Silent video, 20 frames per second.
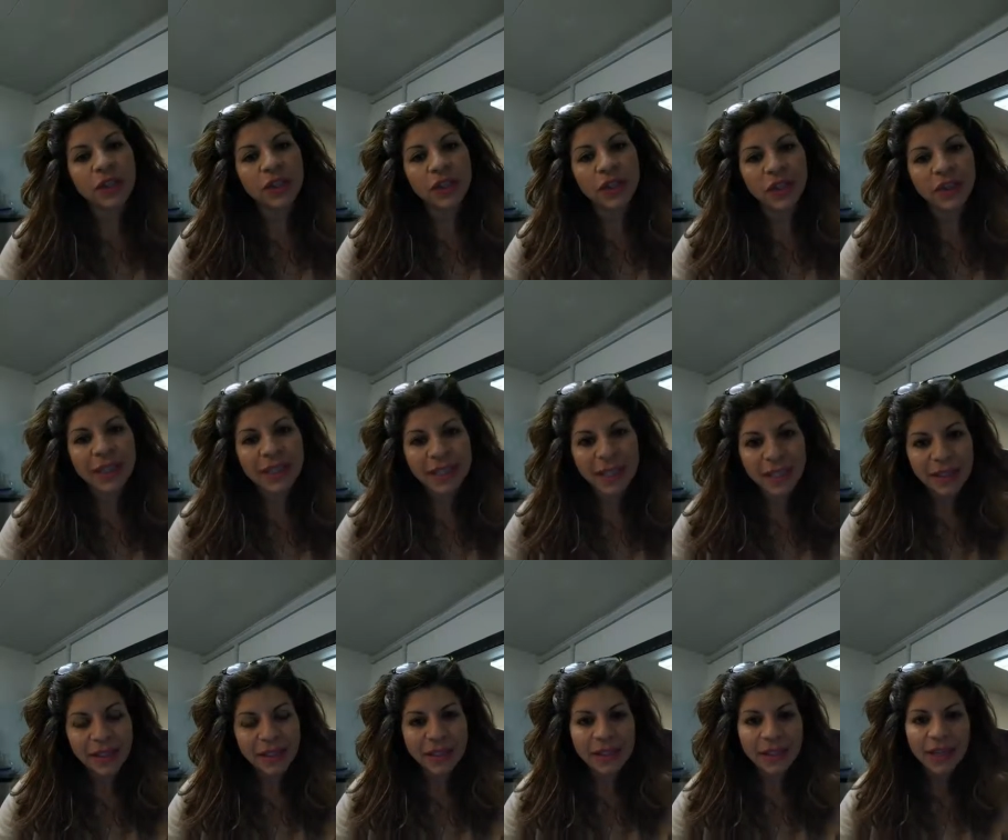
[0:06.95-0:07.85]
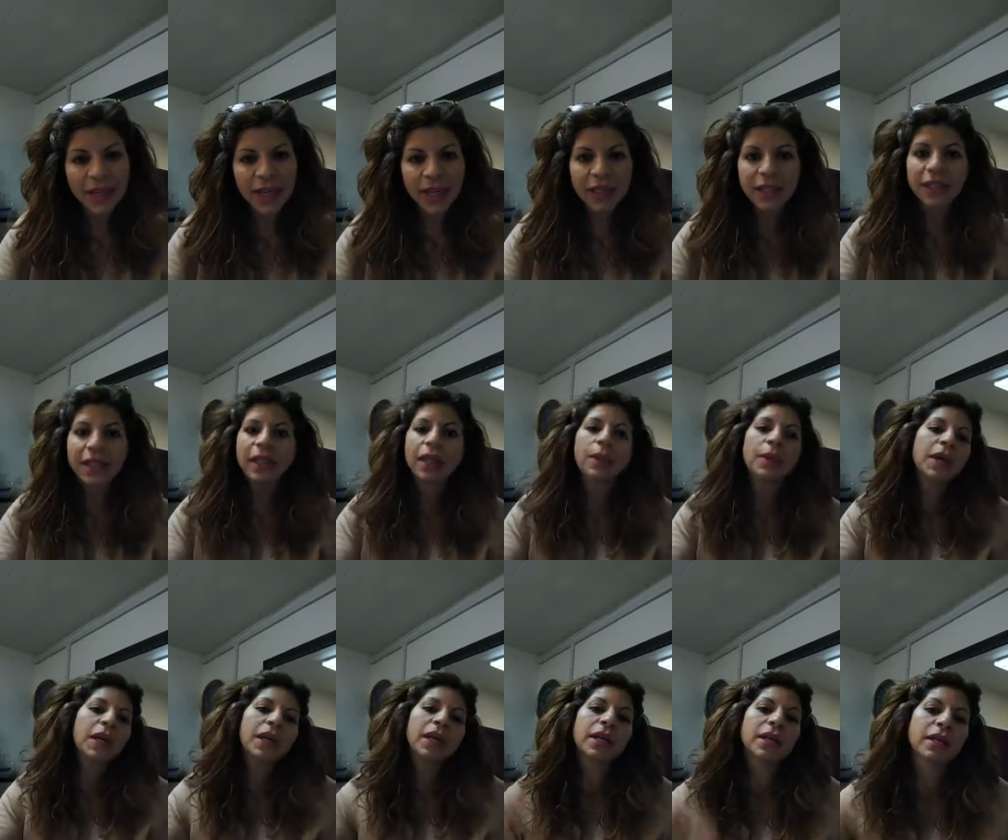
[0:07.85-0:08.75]
Insurance Agency, and today
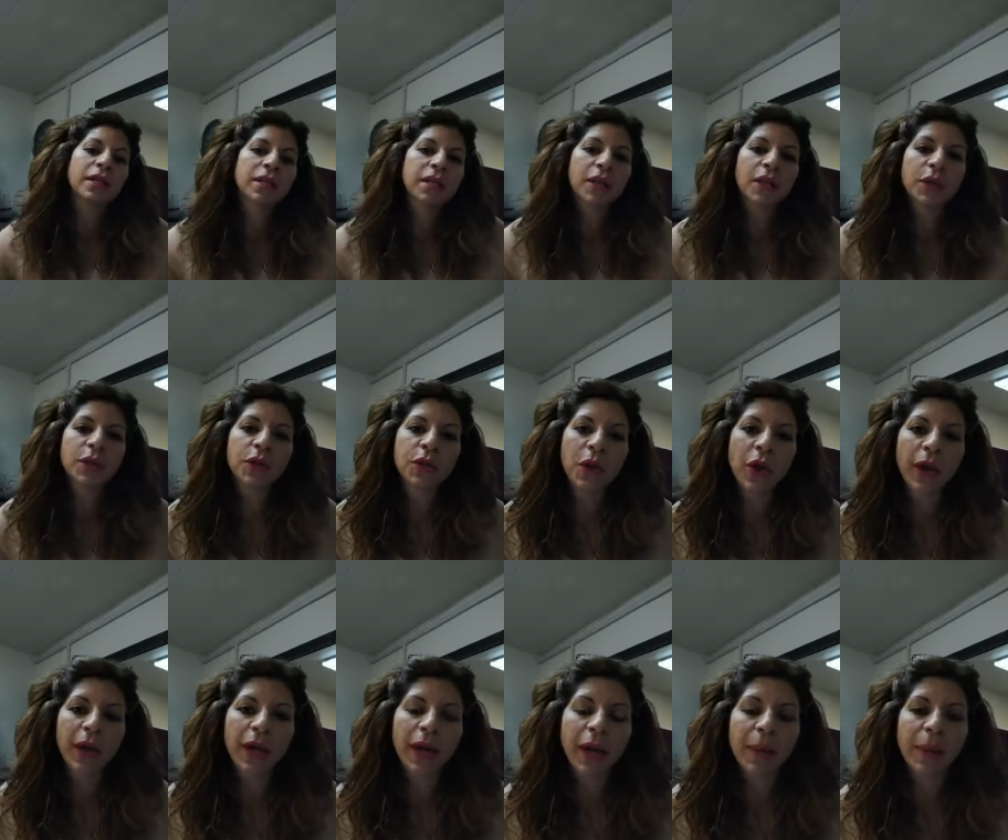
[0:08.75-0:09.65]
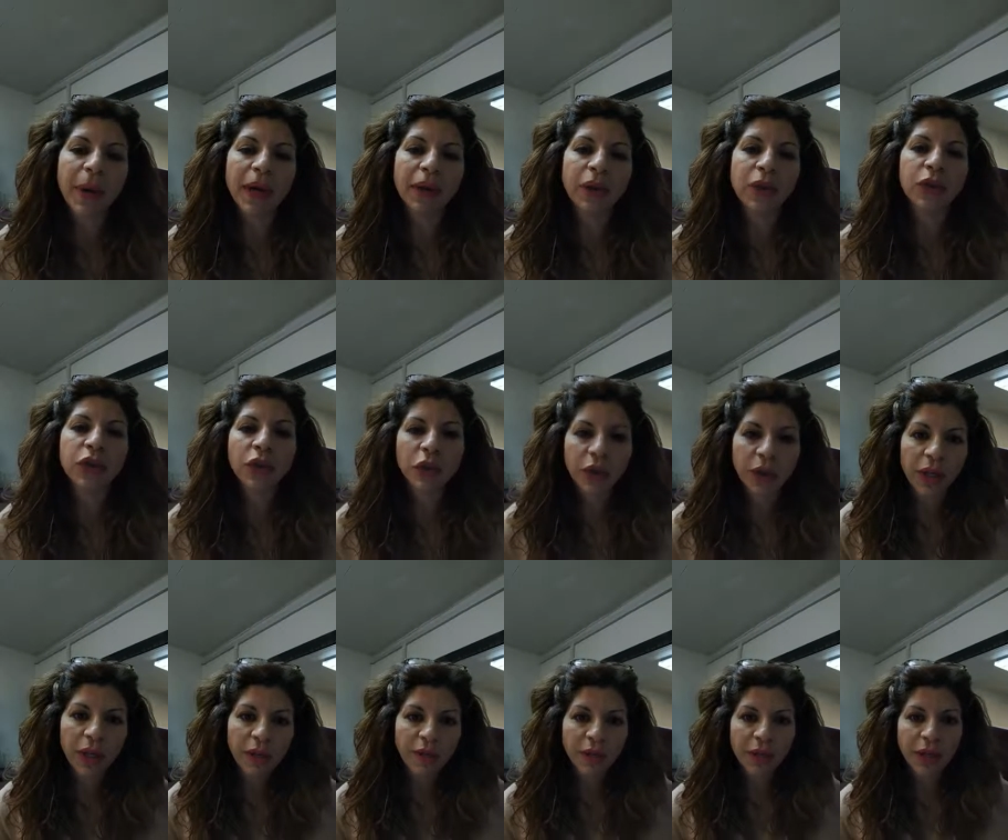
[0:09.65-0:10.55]
we're going to continue talking about the
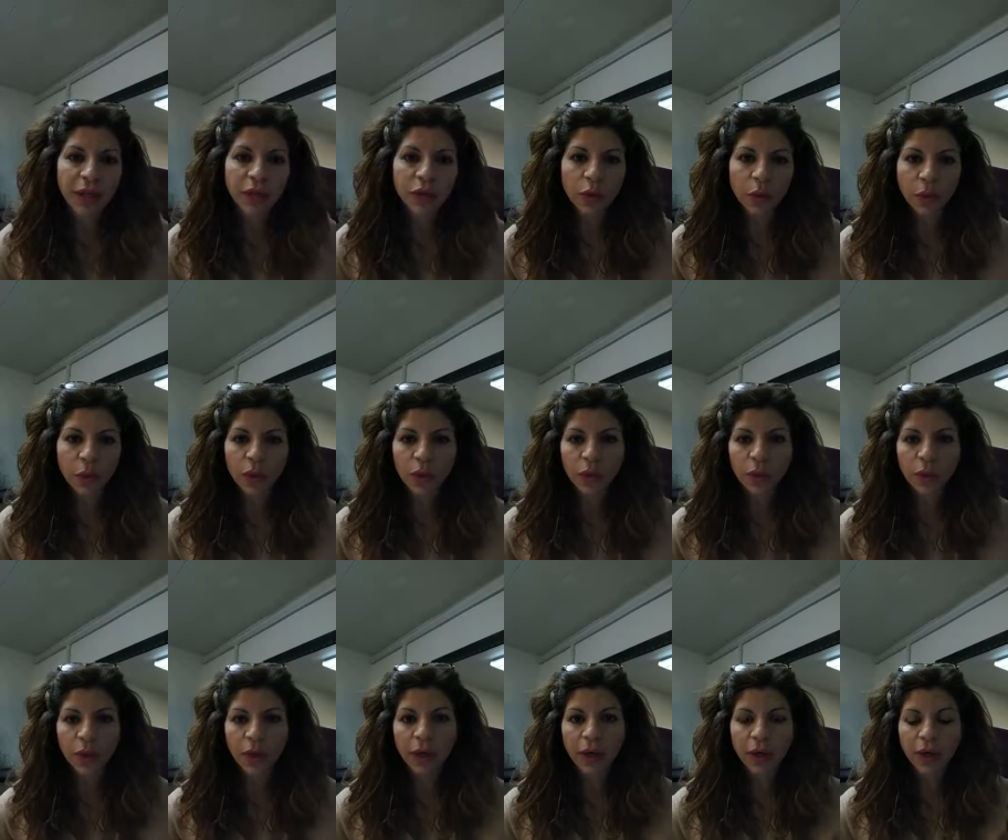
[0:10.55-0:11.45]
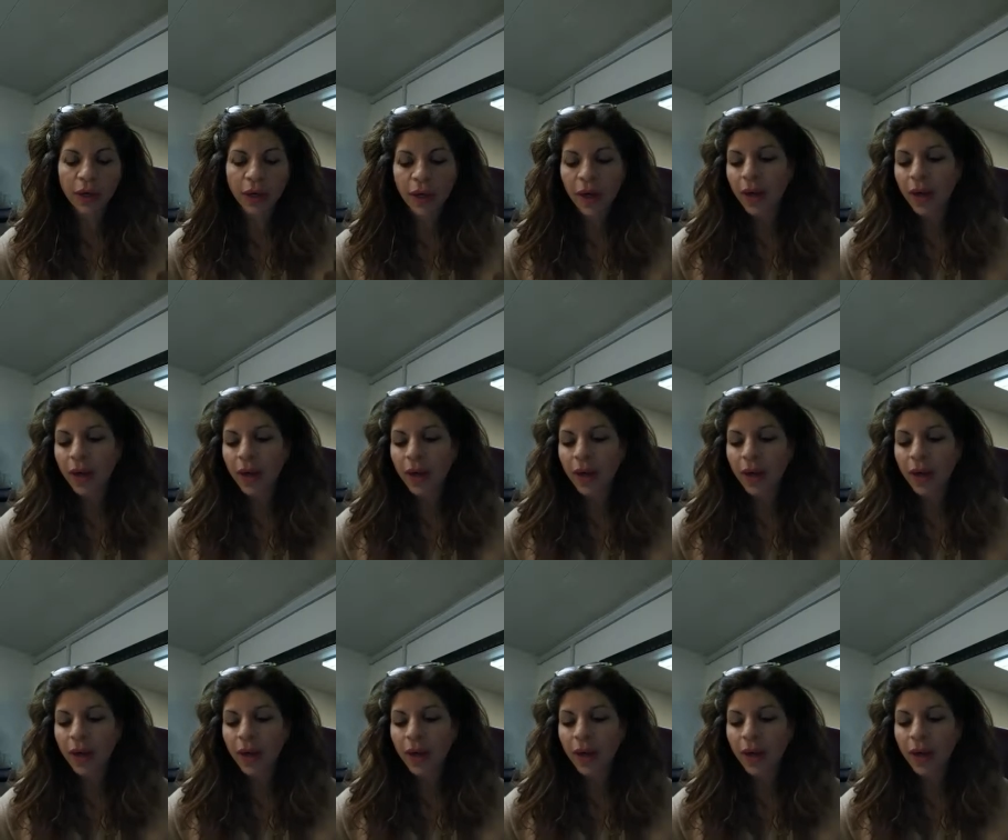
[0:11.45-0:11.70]
journey of an entrepreneur.